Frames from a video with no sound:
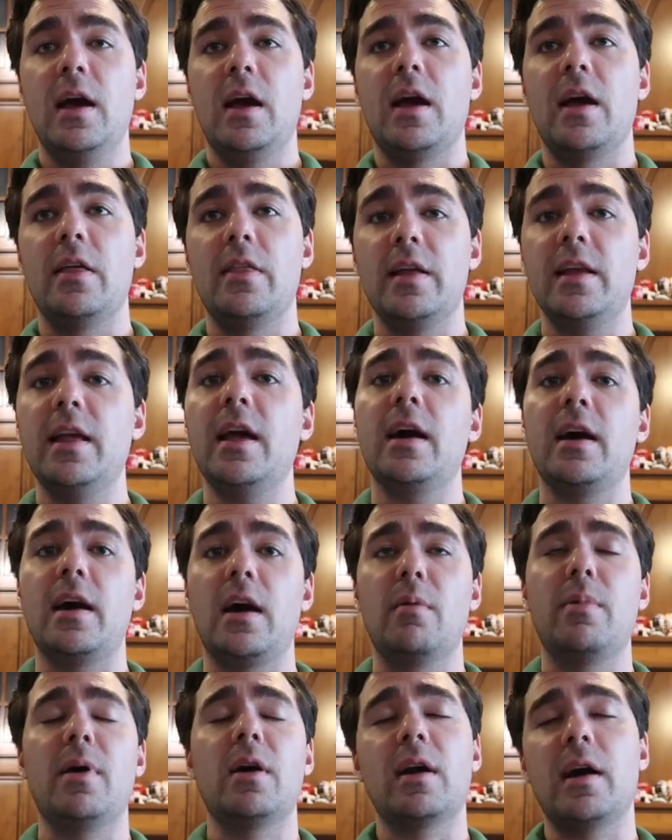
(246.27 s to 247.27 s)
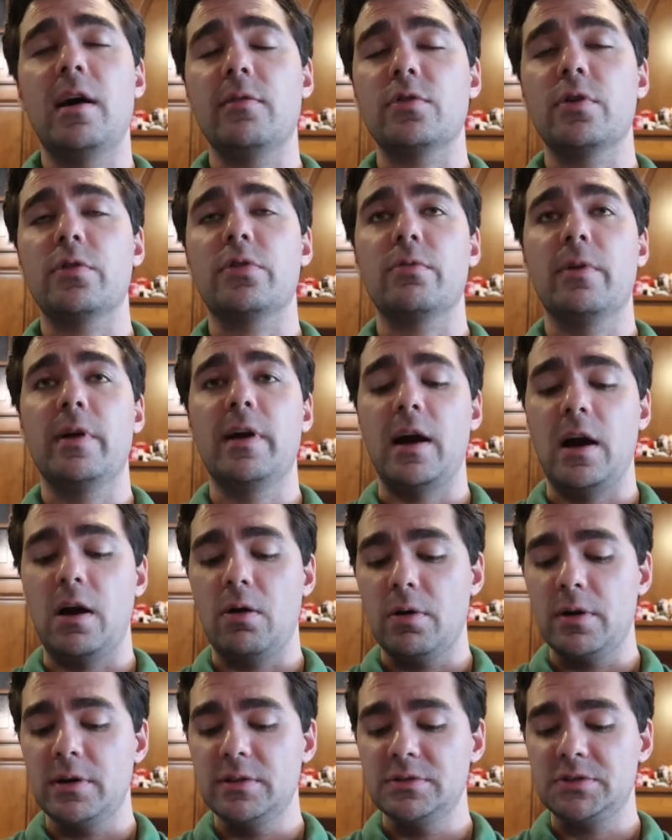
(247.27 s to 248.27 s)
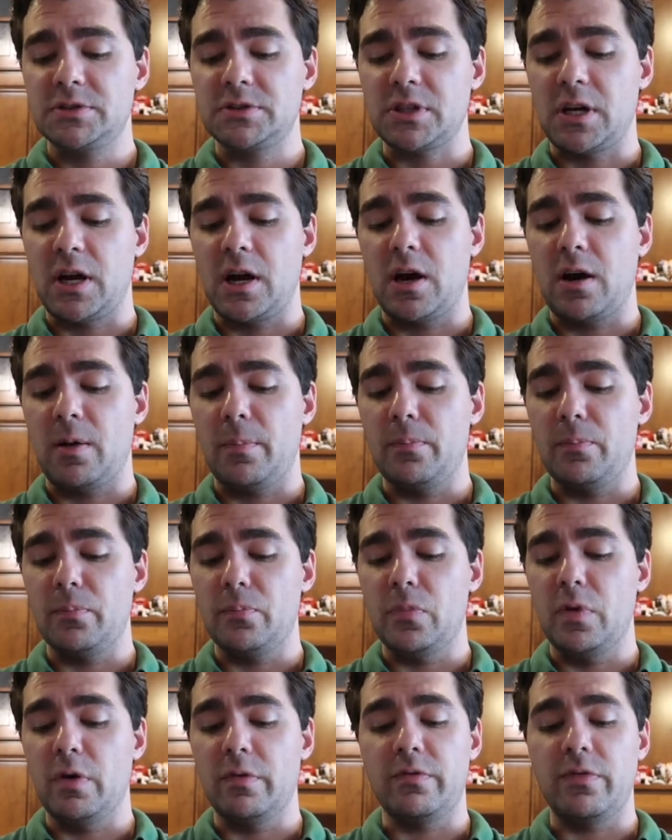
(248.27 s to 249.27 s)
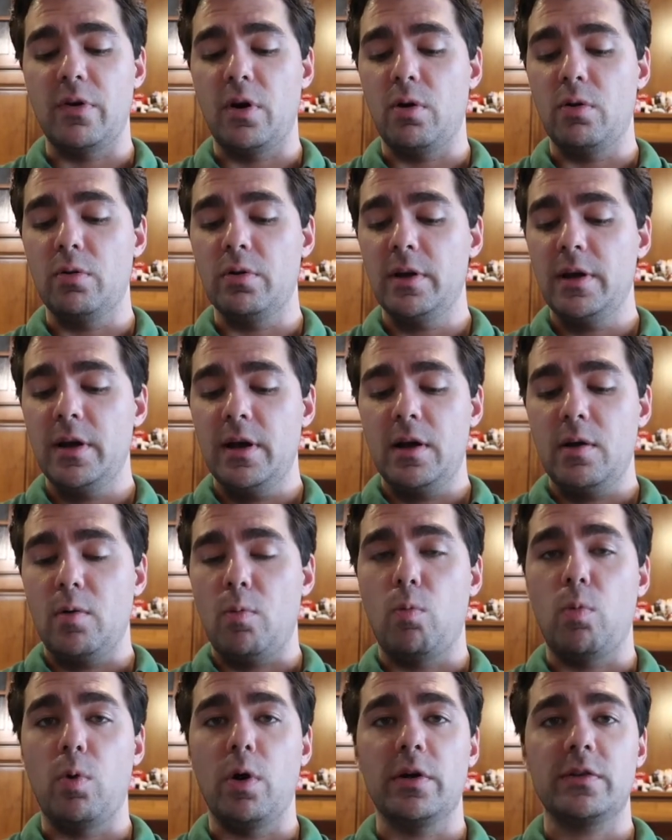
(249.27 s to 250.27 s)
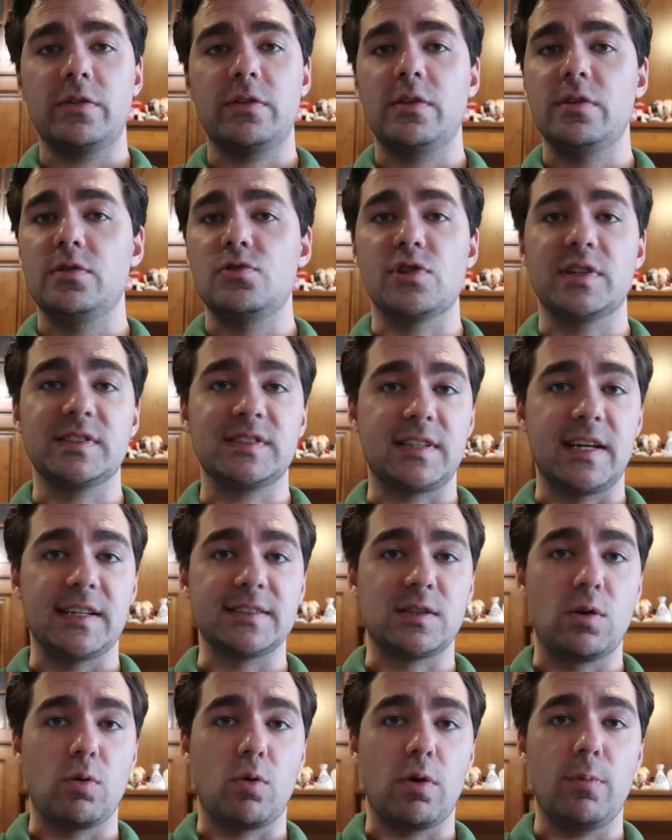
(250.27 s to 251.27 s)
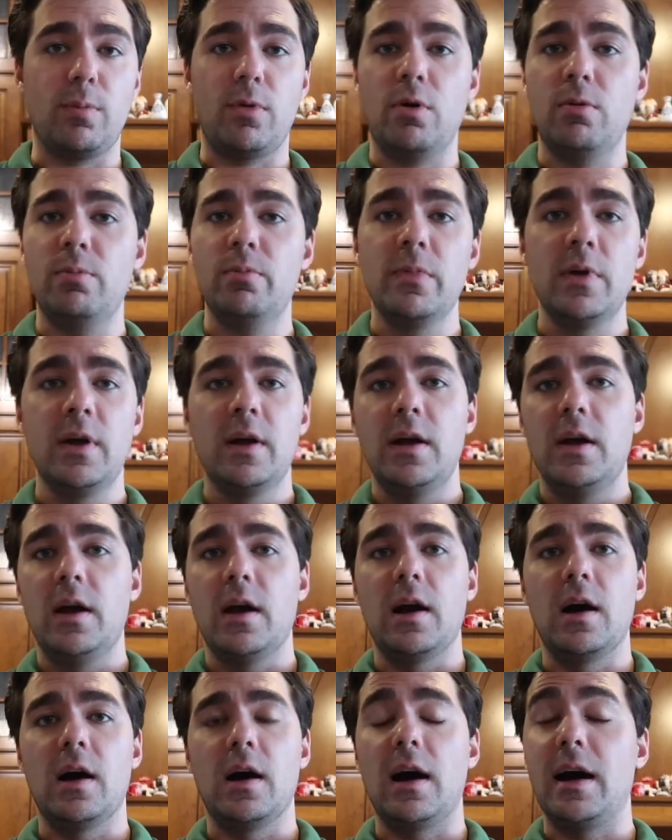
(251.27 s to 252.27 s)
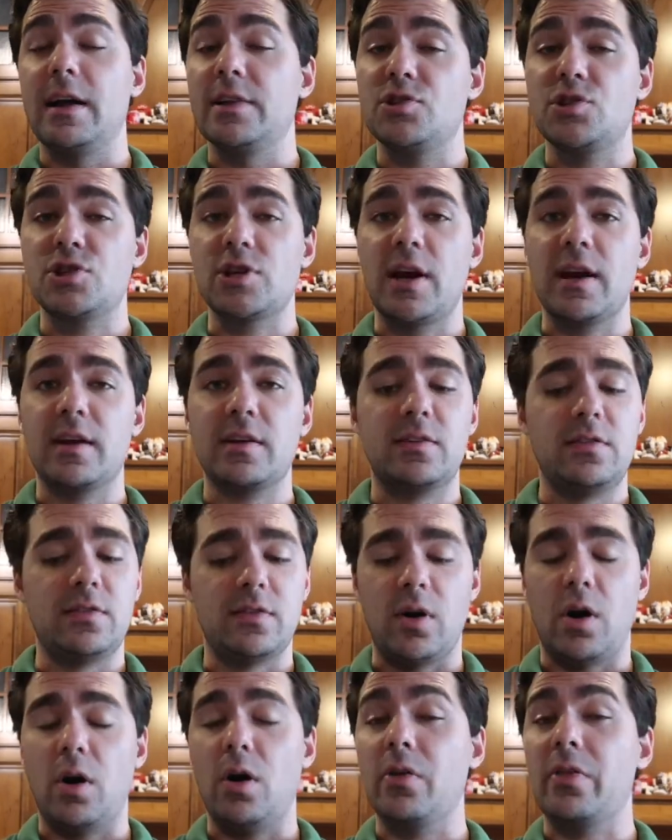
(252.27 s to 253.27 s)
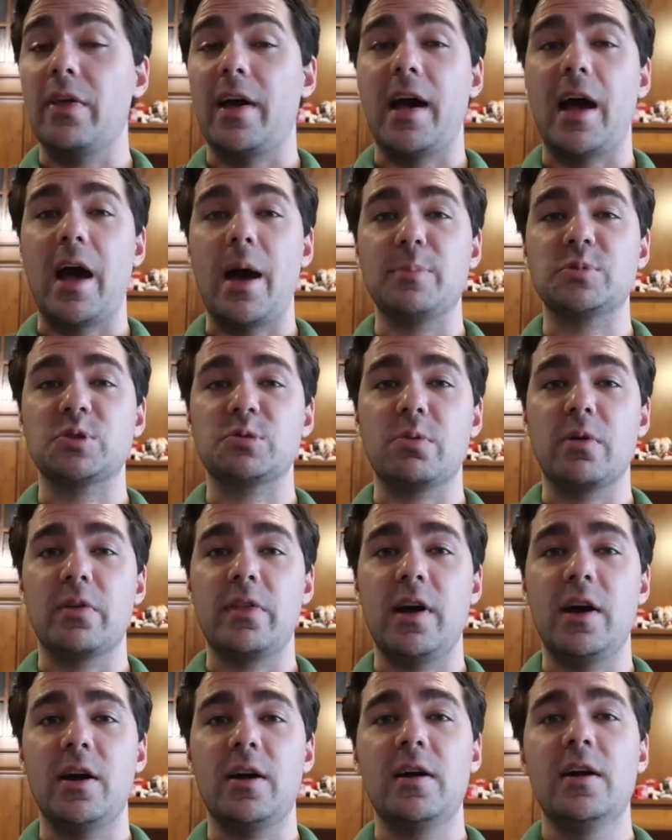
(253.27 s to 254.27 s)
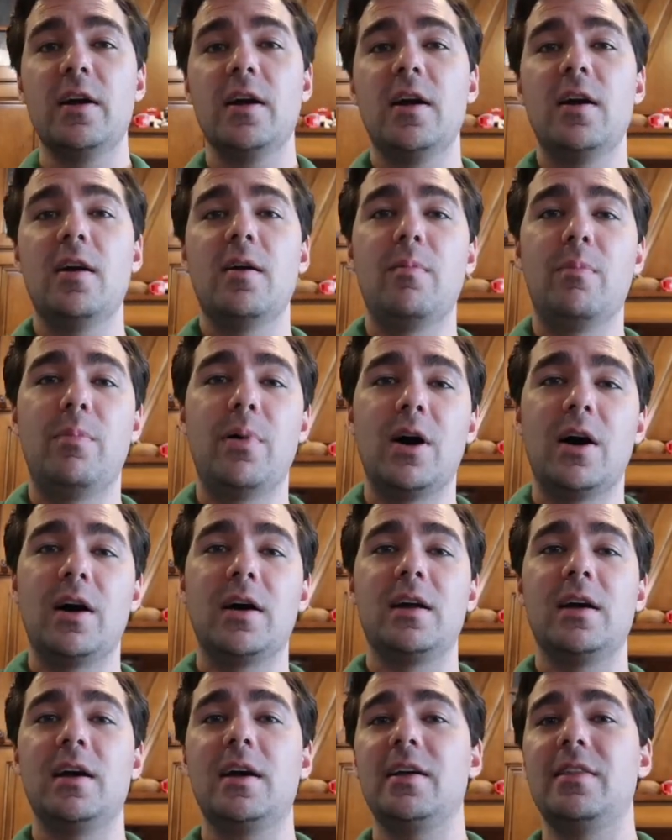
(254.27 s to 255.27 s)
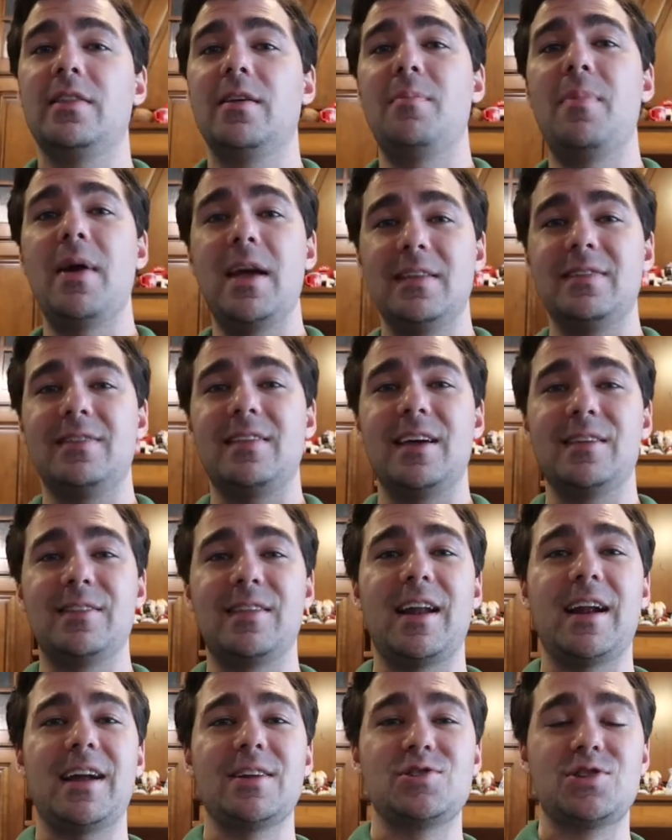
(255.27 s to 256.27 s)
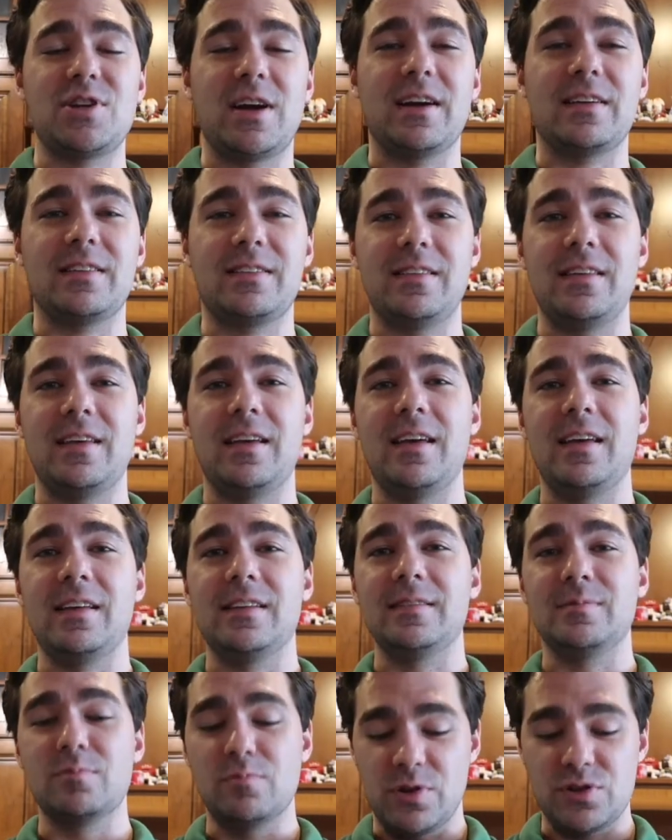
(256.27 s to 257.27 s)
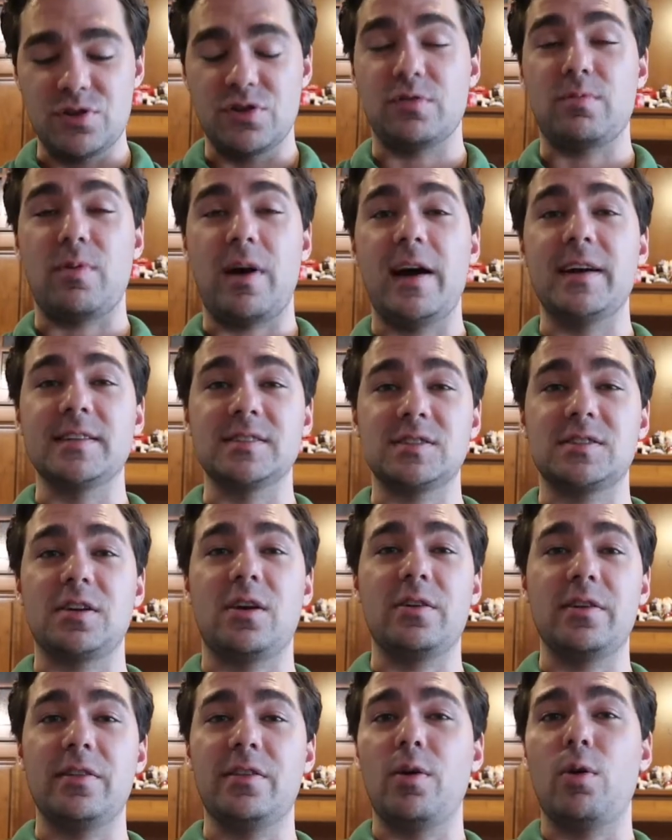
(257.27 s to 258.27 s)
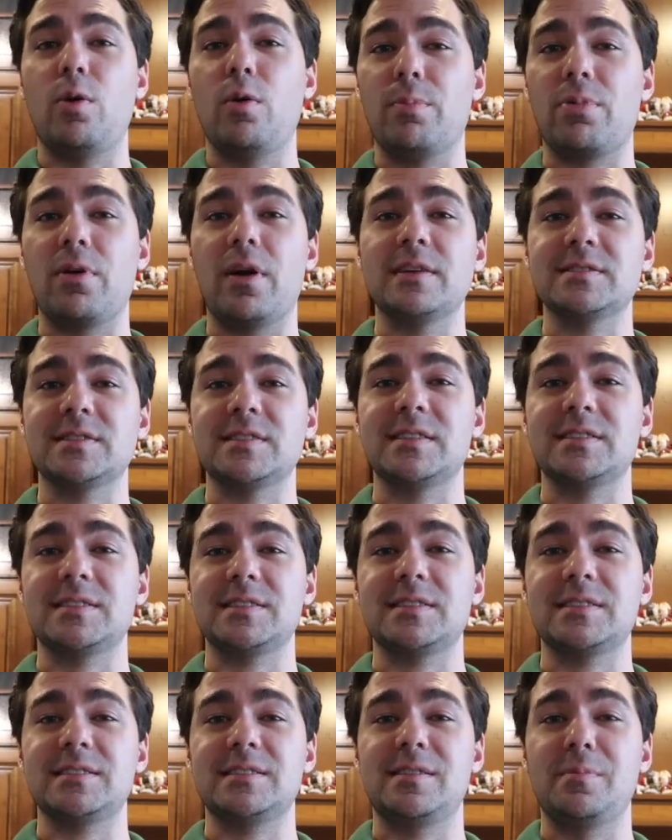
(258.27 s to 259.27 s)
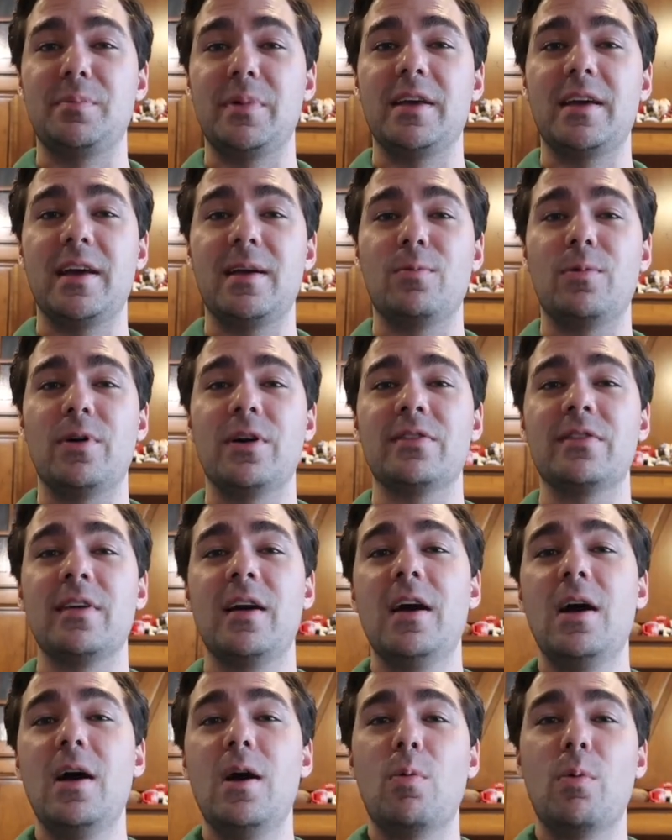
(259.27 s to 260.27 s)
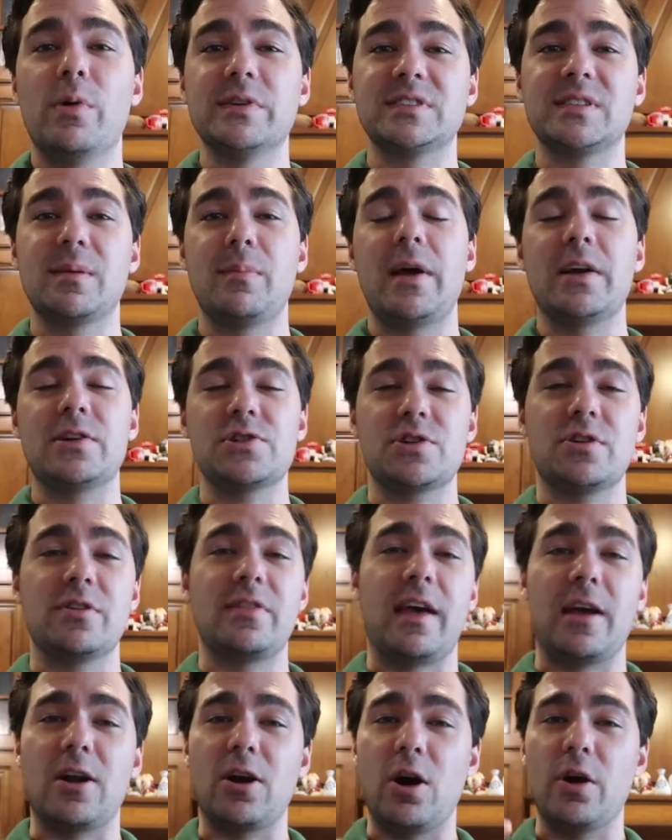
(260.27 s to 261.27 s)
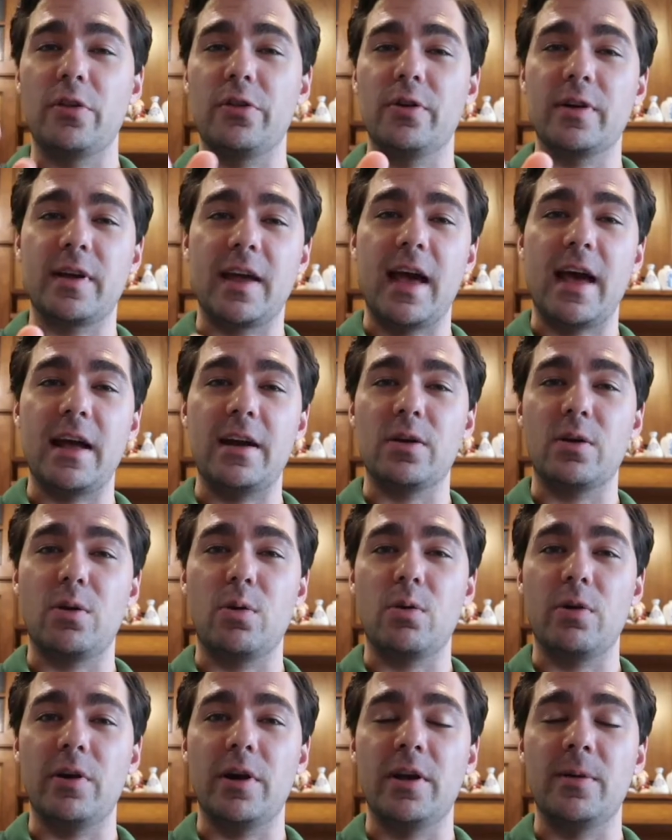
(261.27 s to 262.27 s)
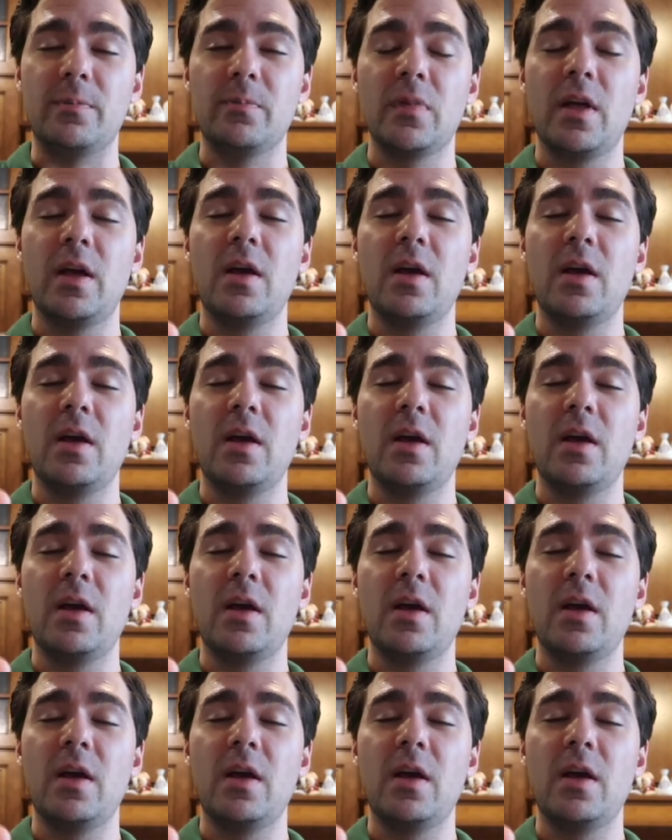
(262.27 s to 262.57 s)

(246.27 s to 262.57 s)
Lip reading: And then yeah, about after 3 hours, the phone worked just as normal. I checked, all the apps were there, but the main thing that I checked, and which is why I started the whole process to begin with, was to make sure that other category